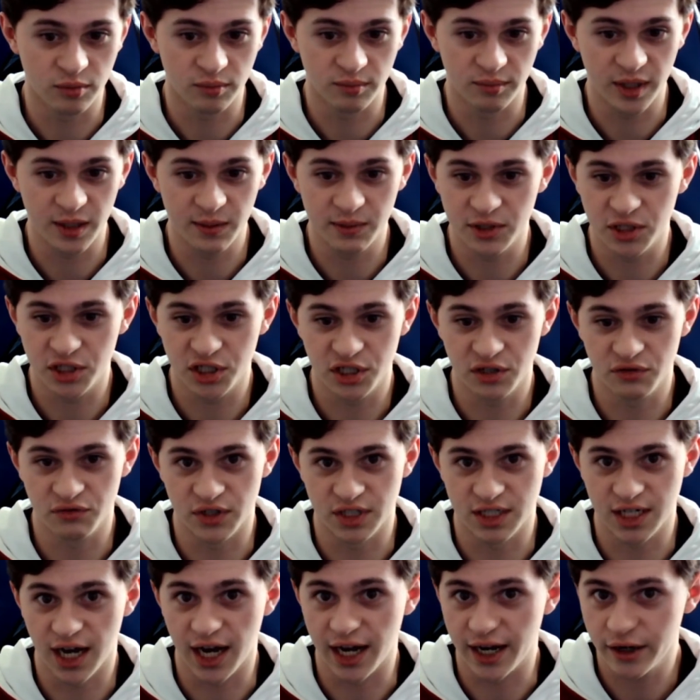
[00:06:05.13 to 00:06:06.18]
maybe she
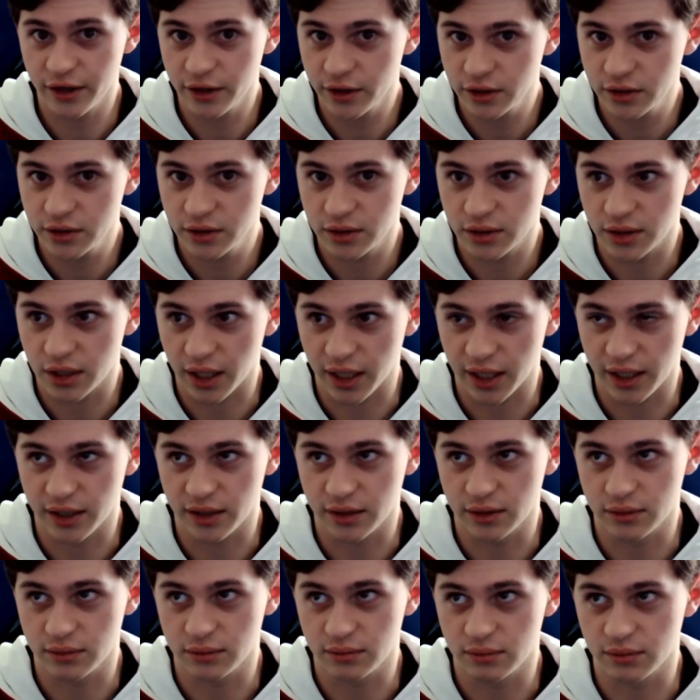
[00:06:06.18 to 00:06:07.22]
retired,
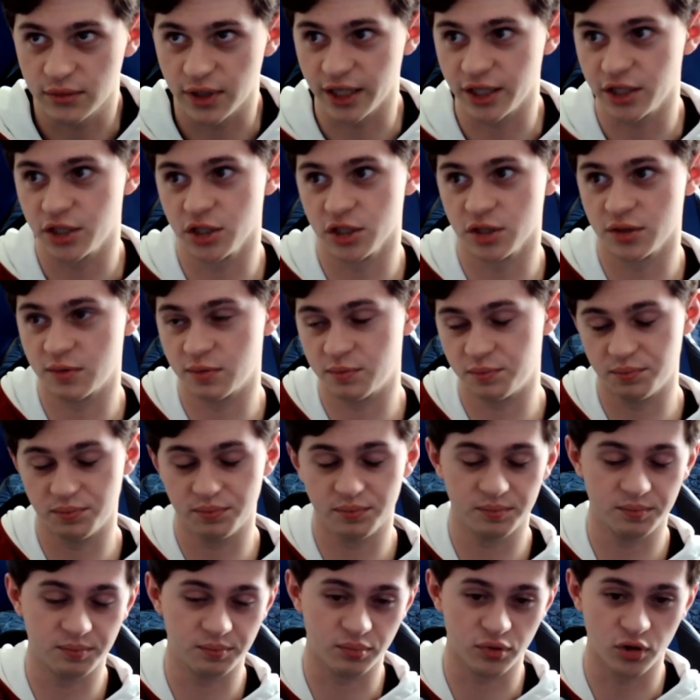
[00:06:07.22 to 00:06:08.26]
and they just
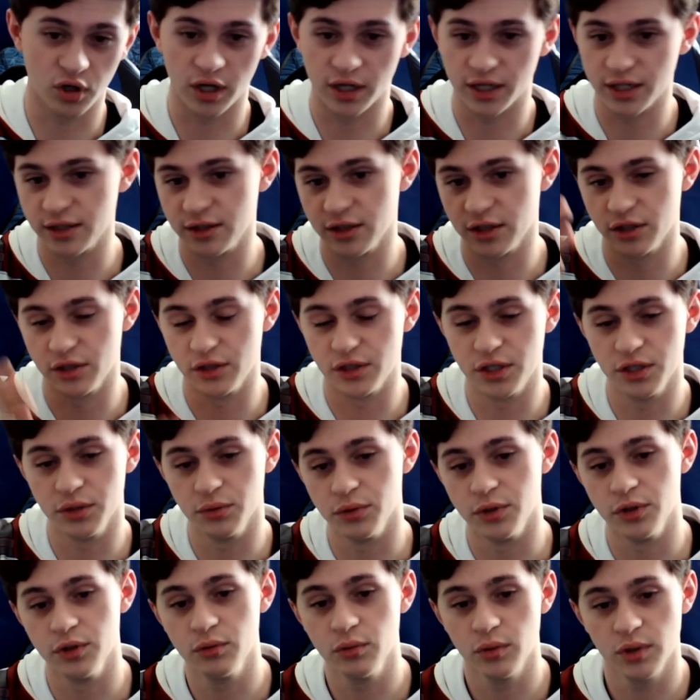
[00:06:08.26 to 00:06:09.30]
brought in the two
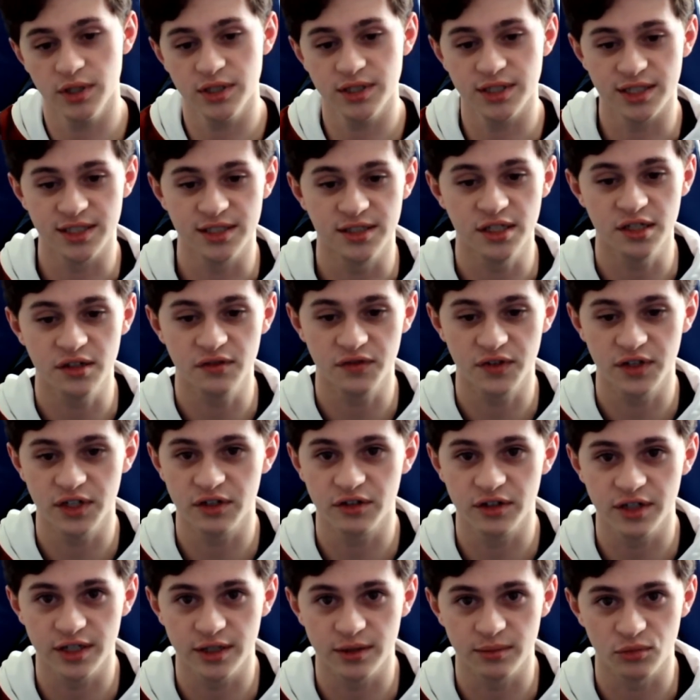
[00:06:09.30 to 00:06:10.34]
new ones as Nick
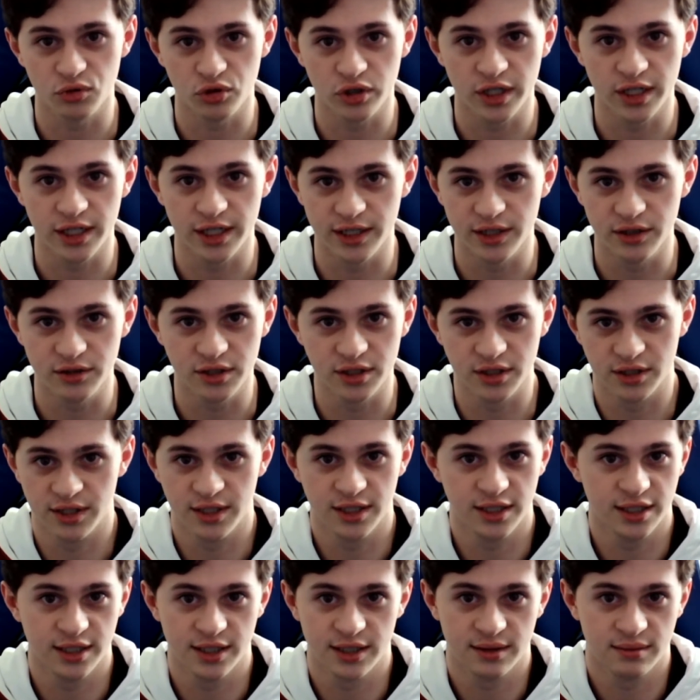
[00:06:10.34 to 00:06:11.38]
Fury and Maria Hill to
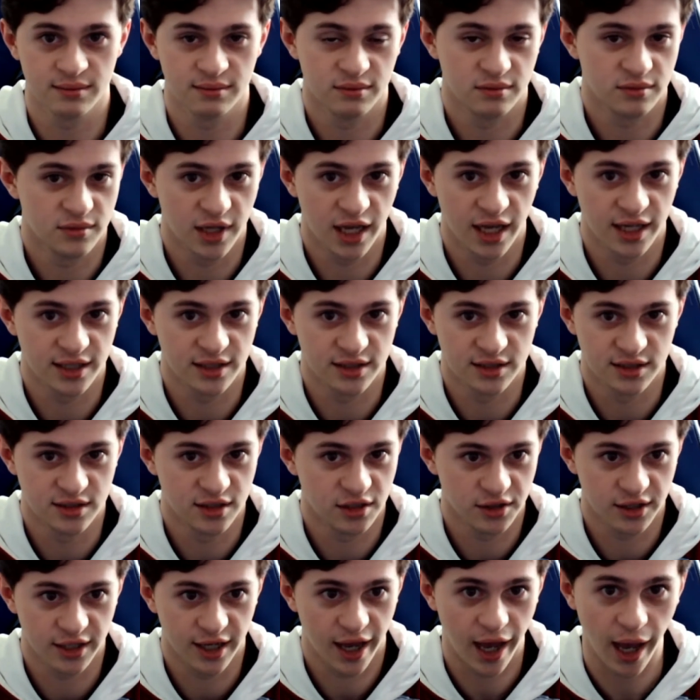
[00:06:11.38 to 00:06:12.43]
think it as
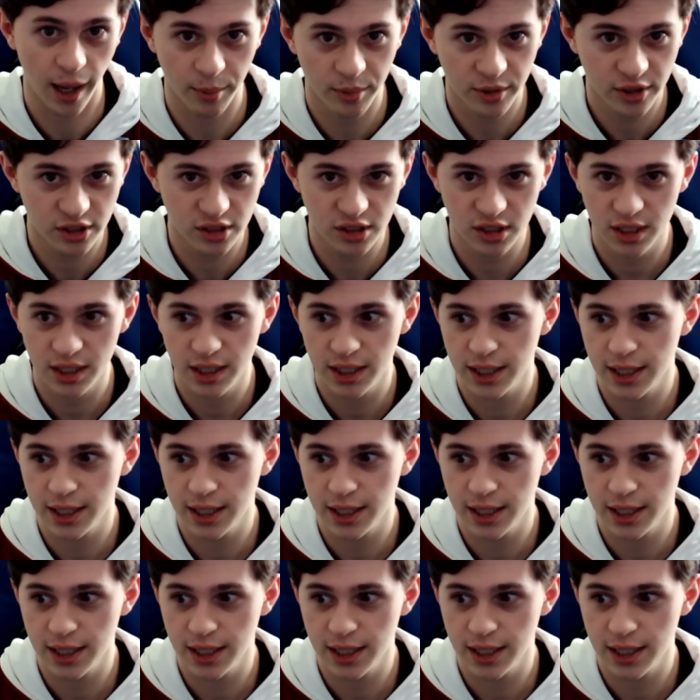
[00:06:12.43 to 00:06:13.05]
nothing happened.